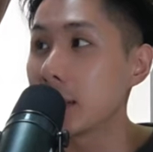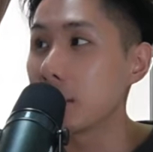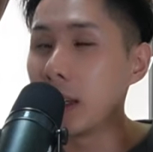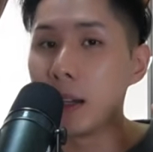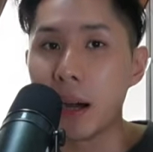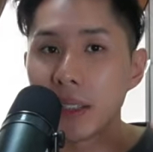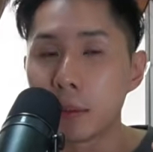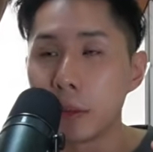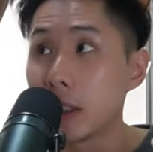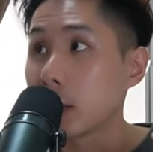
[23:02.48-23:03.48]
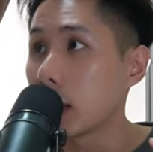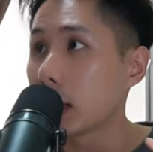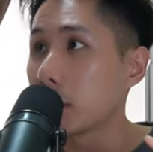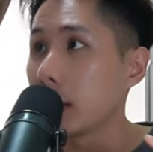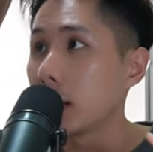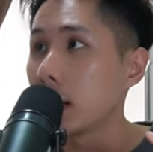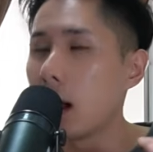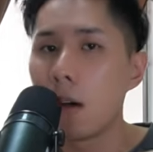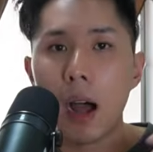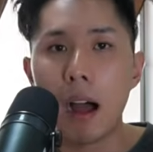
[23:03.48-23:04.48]
really a masterpiece to explain
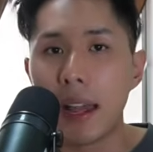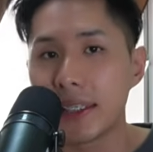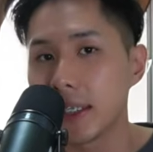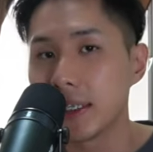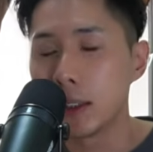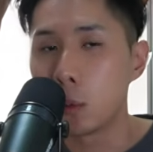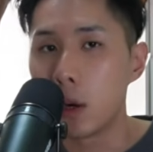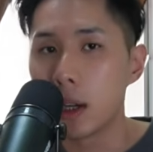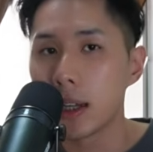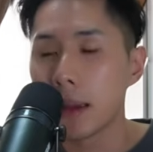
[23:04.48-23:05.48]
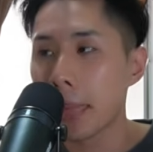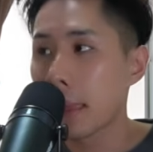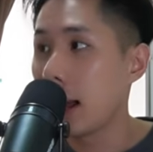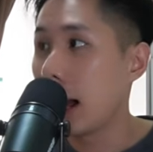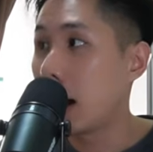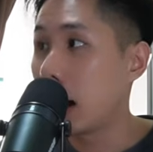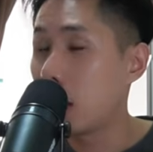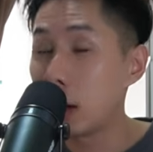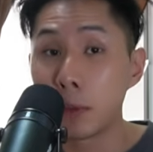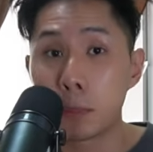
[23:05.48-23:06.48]
how SSD work.
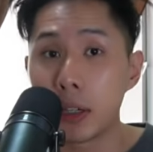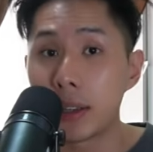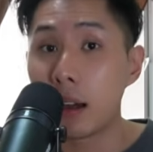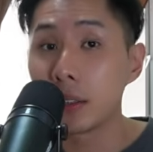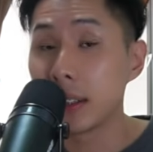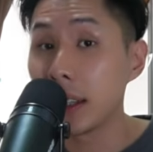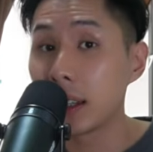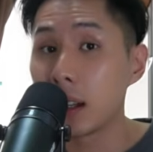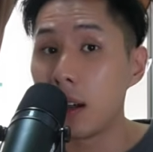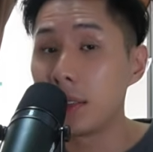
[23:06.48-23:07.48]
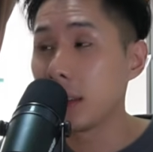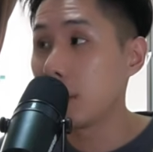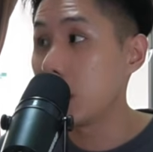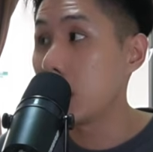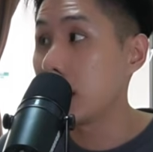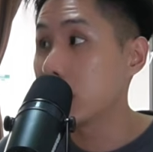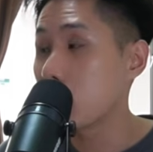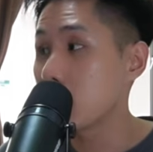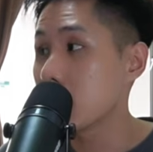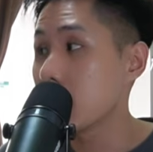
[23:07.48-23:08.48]
I've put down the link on the video
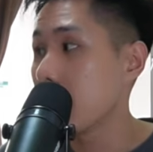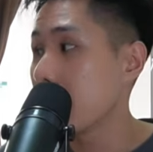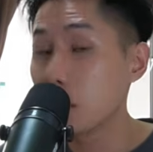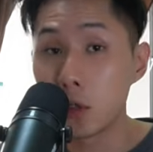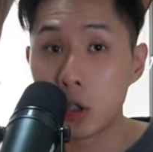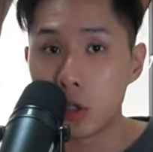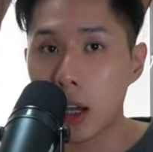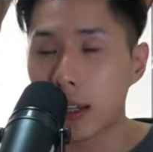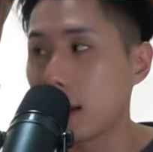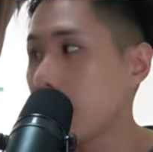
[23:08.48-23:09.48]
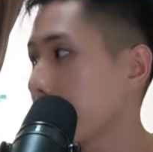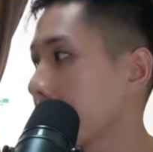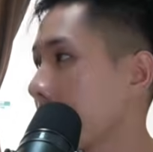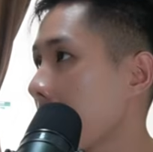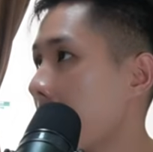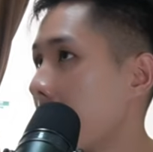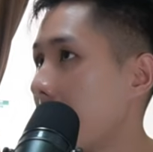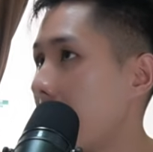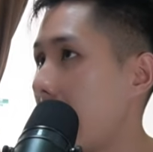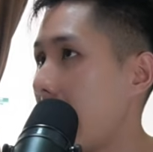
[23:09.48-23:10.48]
description. Feel free to check it out.
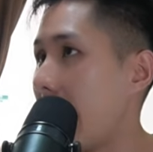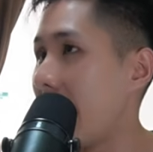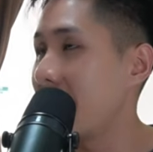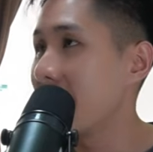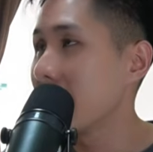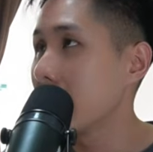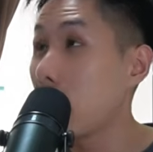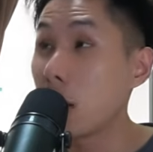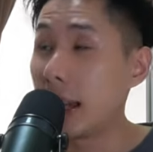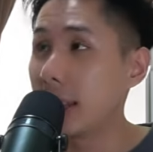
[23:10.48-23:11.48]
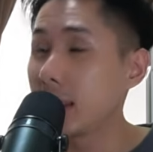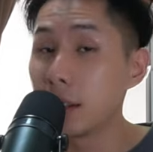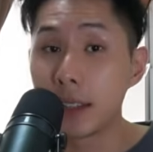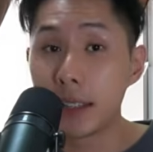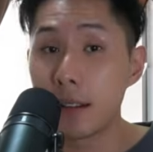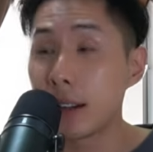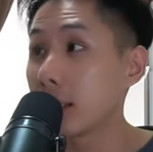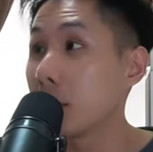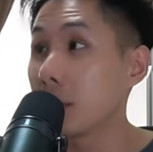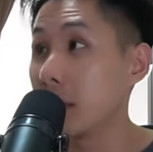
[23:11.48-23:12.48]
And okay, so here are
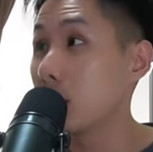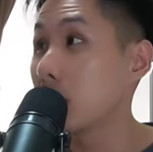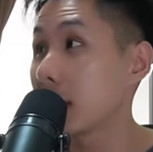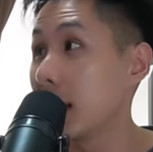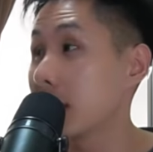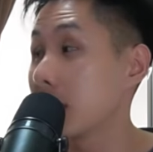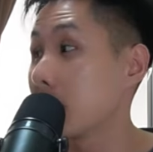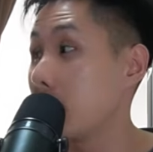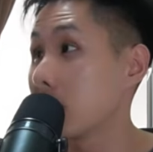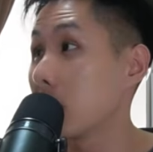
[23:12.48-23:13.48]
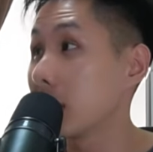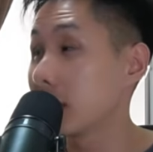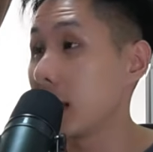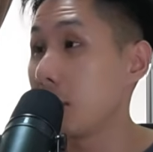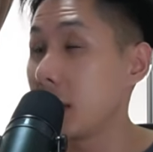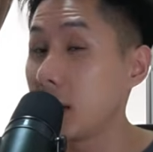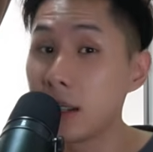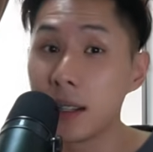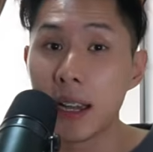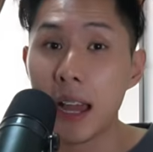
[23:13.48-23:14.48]
some of the use cases for solid state
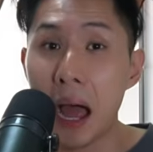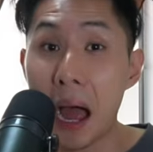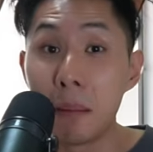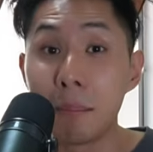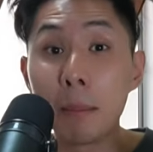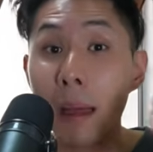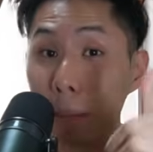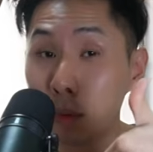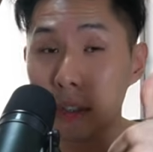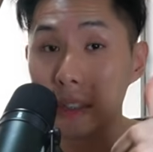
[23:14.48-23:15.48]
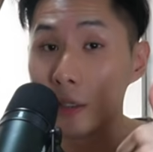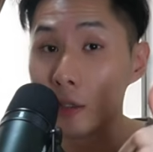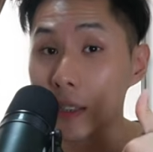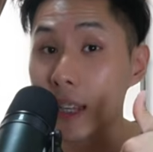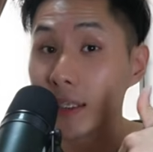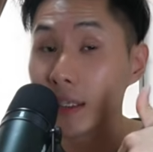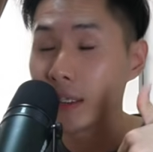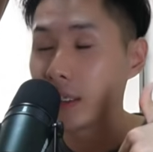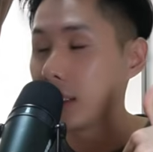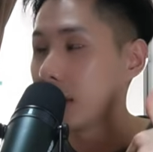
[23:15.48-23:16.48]
media. My MacBook is using
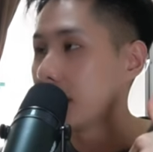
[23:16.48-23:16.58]
SSD,